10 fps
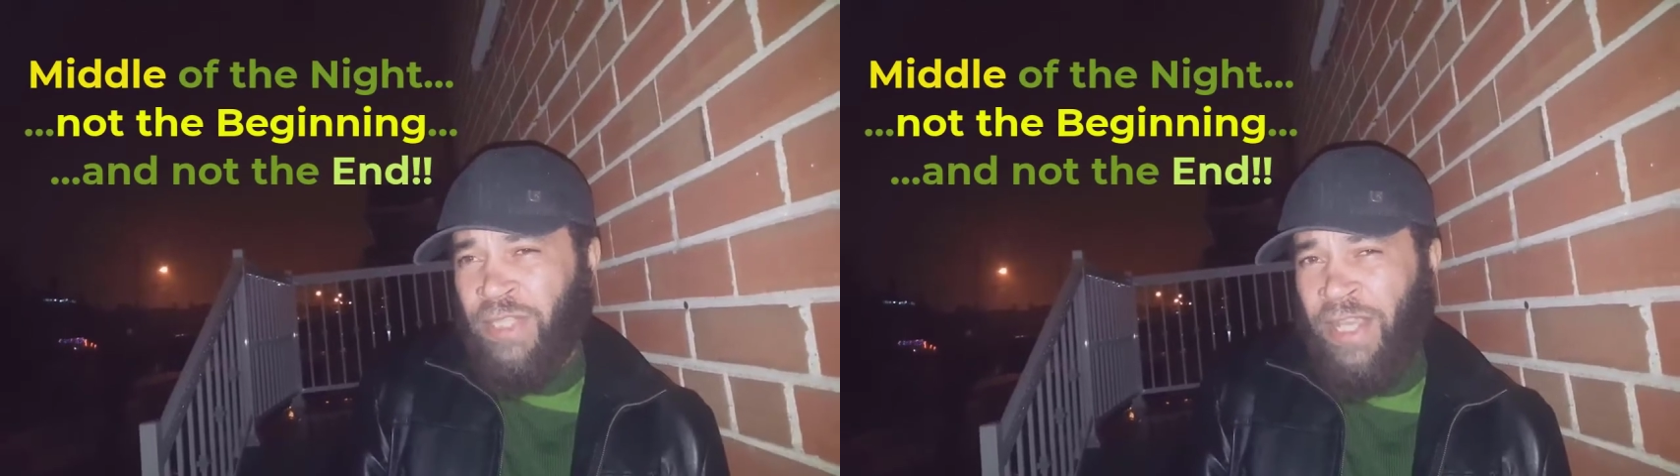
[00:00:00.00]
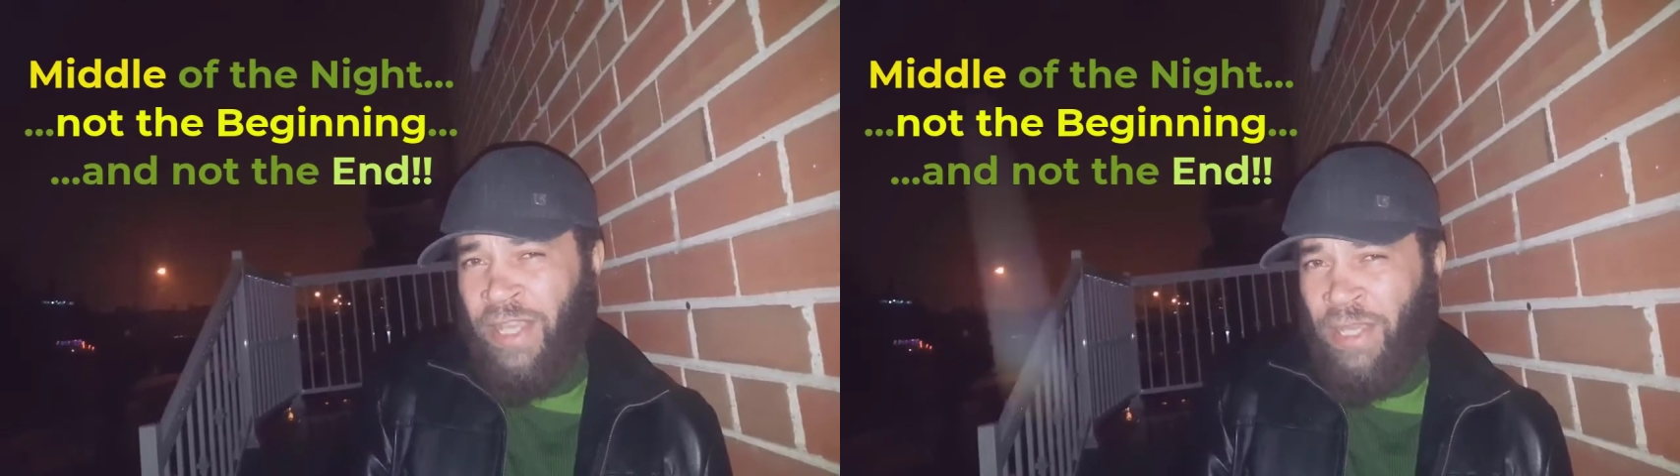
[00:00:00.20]

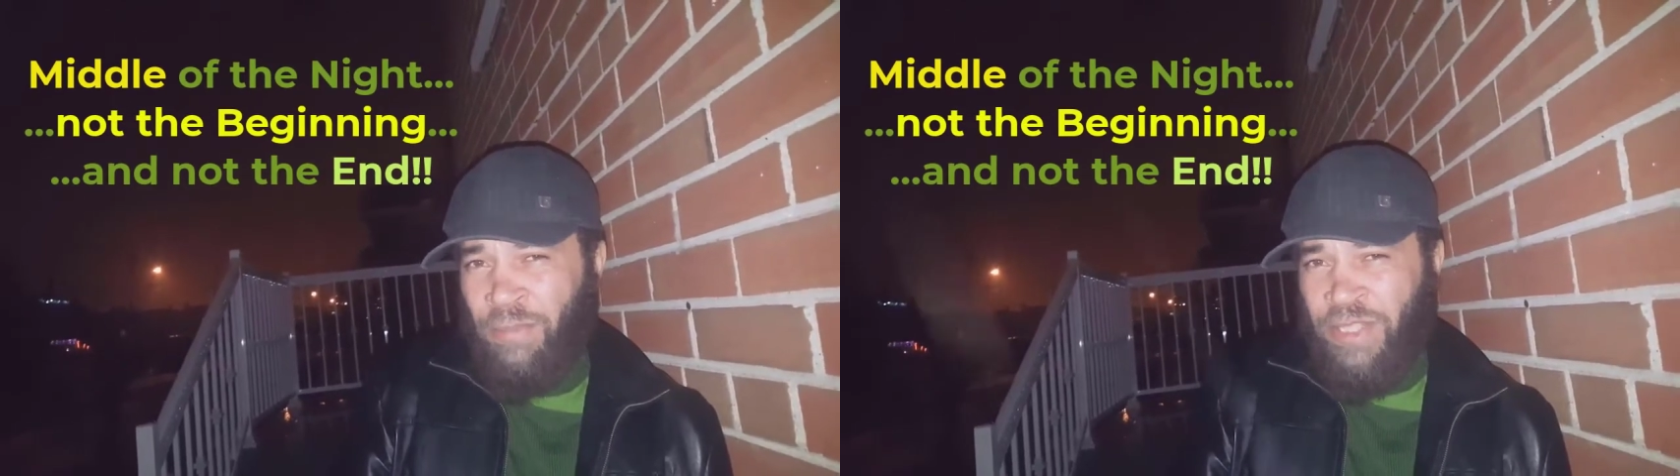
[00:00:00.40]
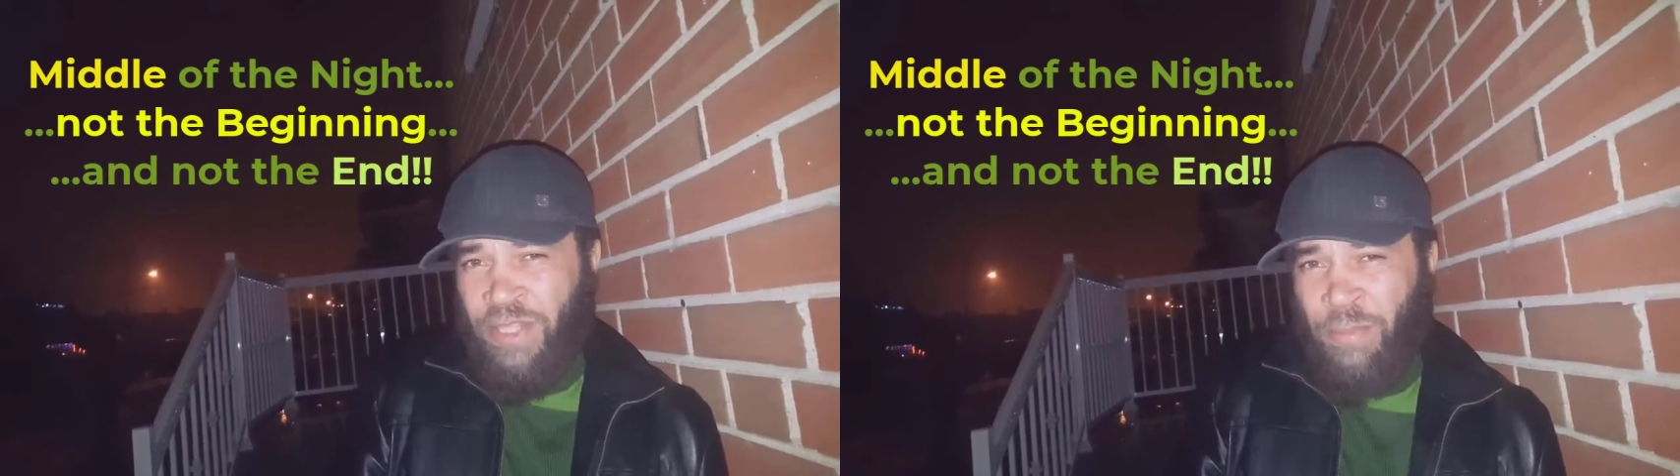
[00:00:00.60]

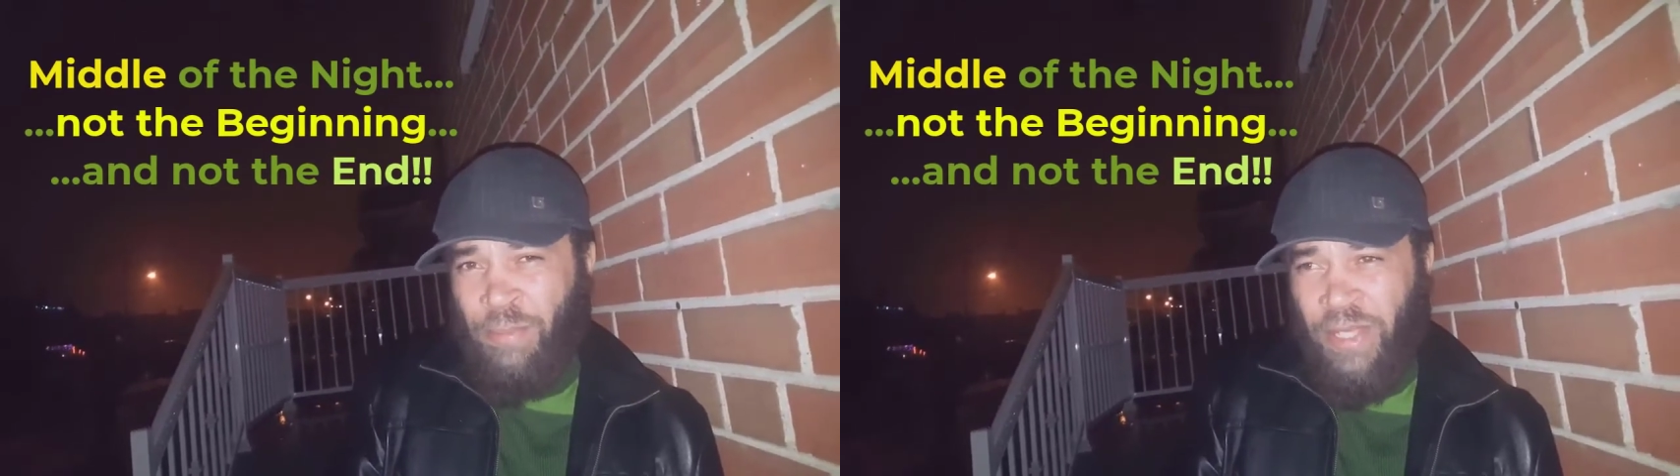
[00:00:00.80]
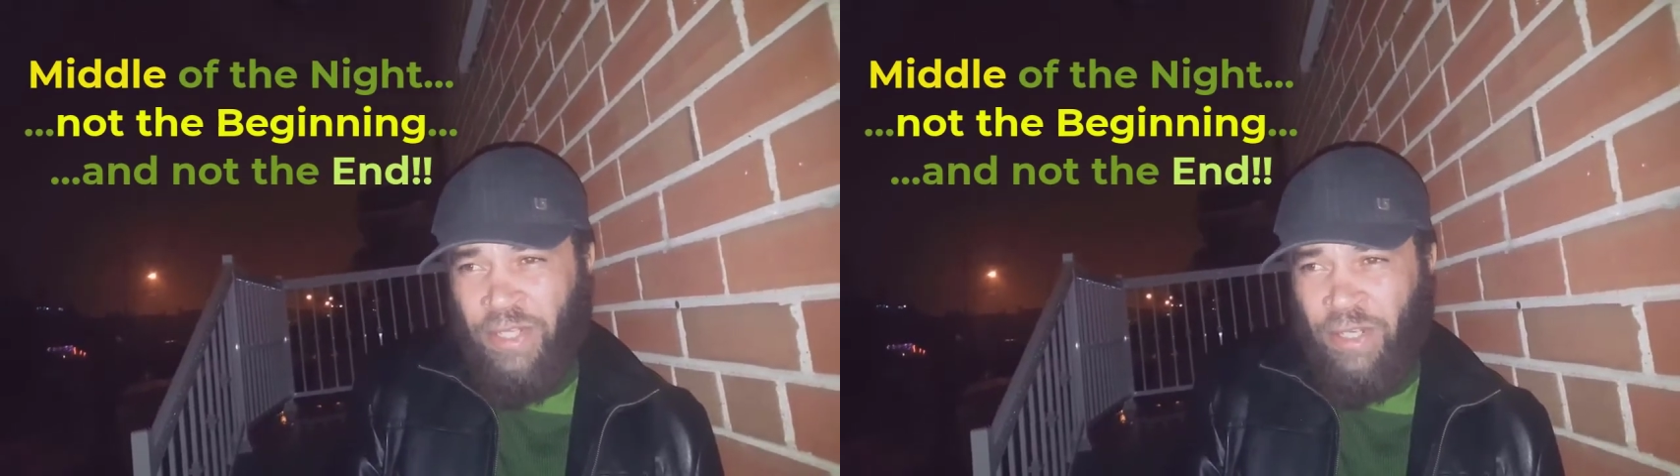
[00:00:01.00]
a.m. is the
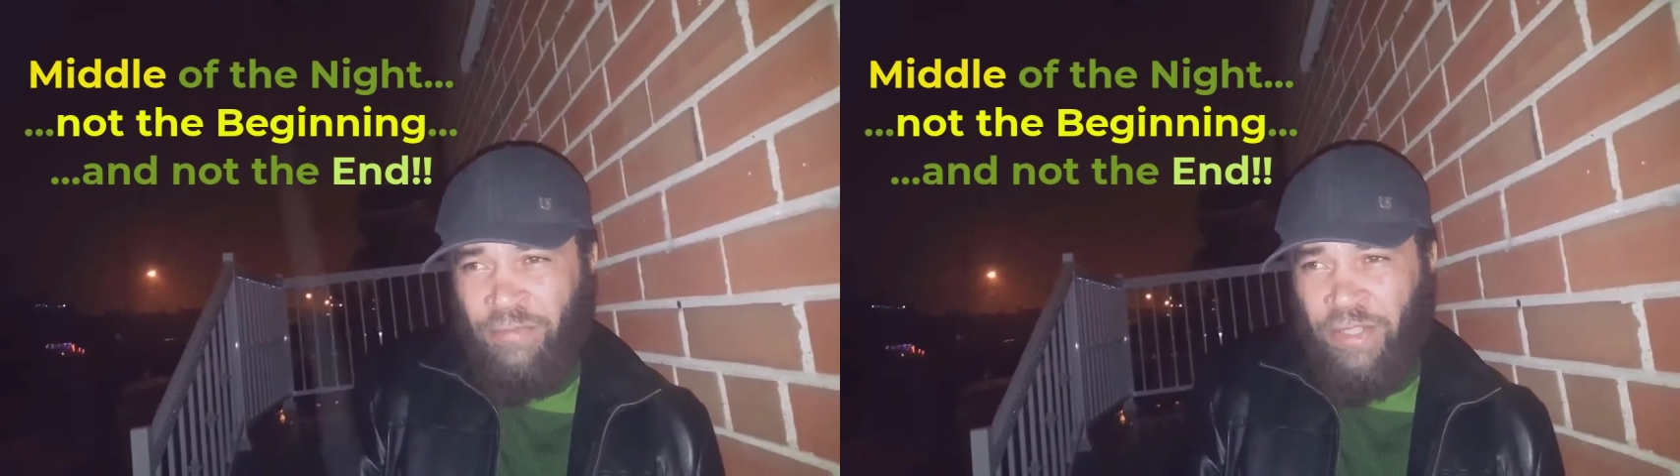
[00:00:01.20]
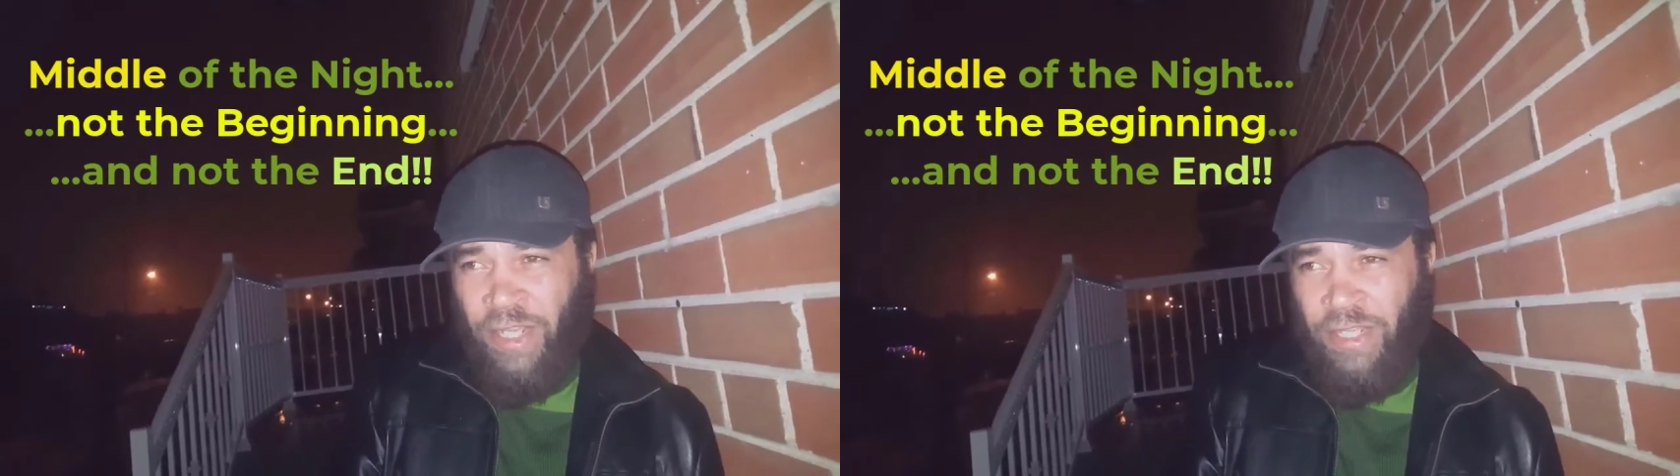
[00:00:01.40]
middle
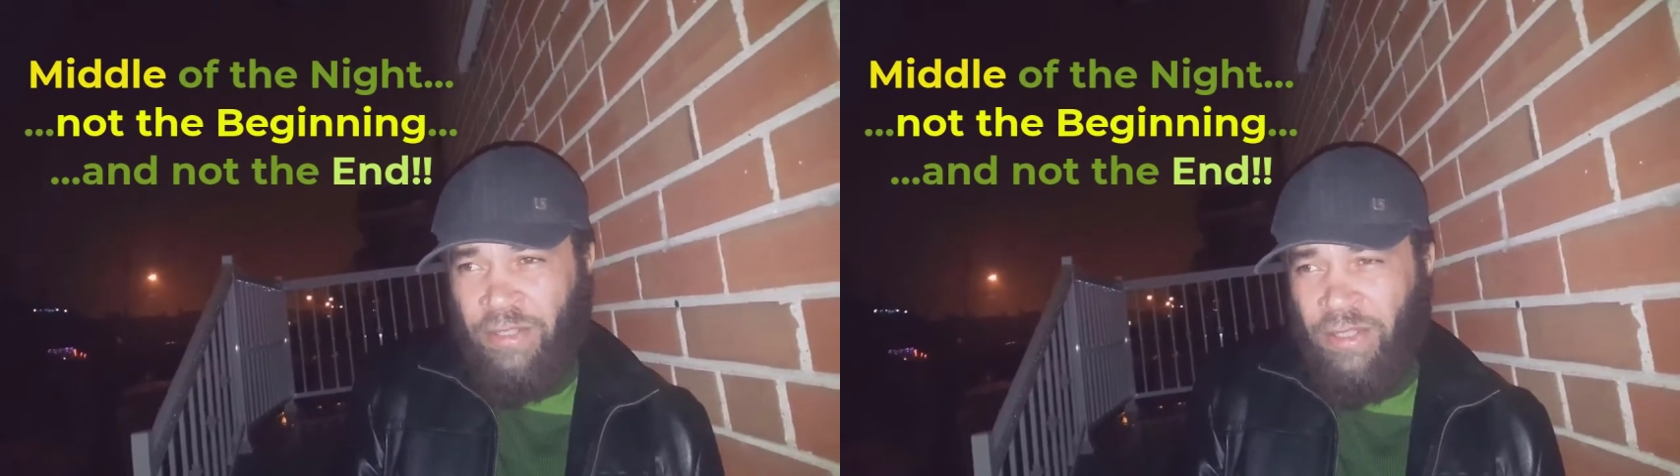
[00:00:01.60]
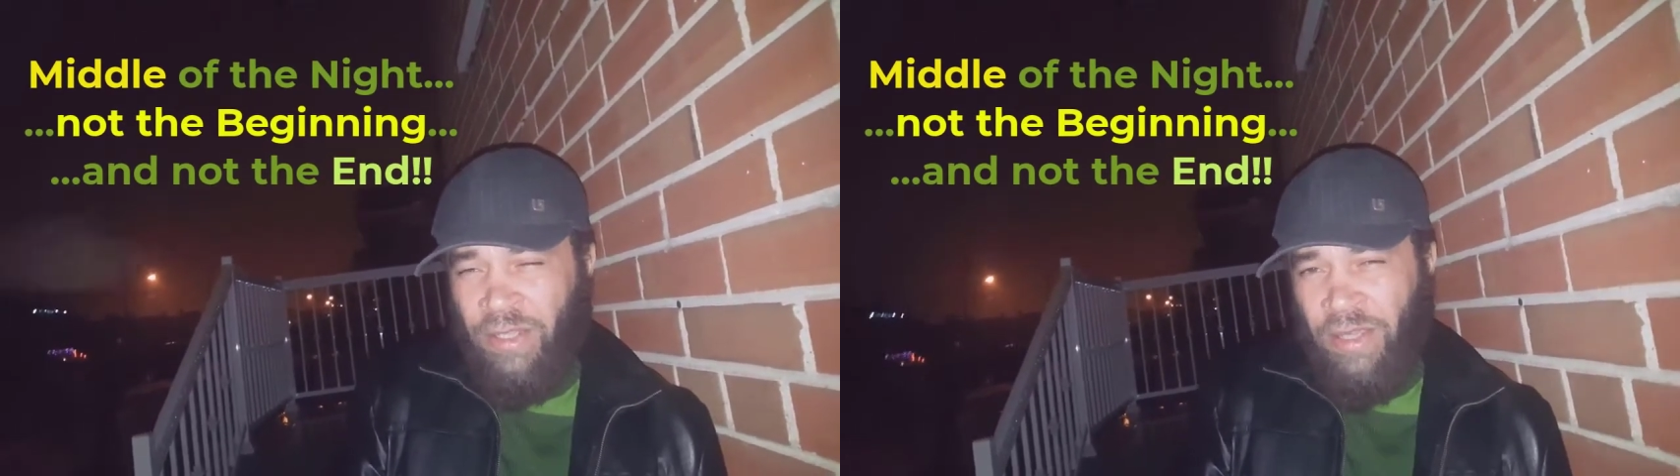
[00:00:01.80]
of the night,